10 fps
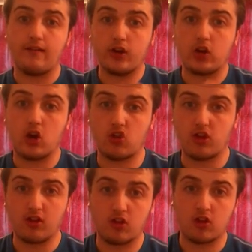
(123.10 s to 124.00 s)
in the
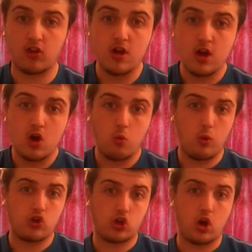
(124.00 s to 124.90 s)
closet,
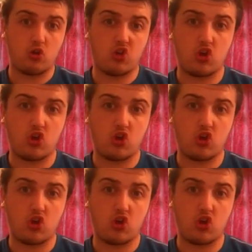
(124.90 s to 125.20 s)
which goes